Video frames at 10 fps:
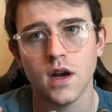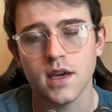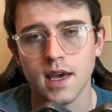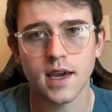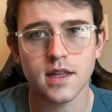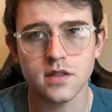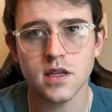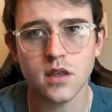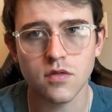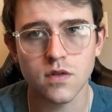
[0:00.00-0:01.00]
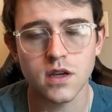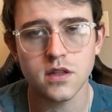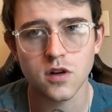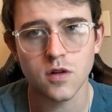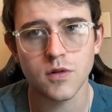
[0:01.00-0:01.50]
I can get a T3
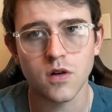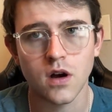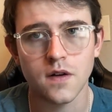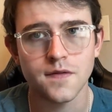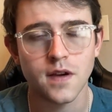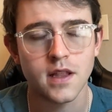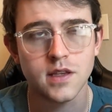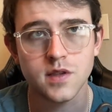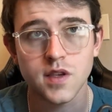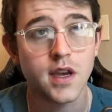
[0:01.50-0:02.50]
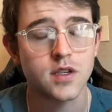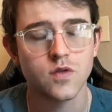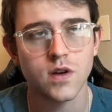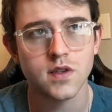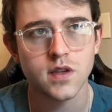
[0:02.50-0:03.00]
turbo off at least CX
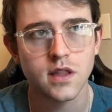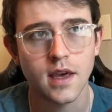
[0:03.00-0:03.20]
Racing.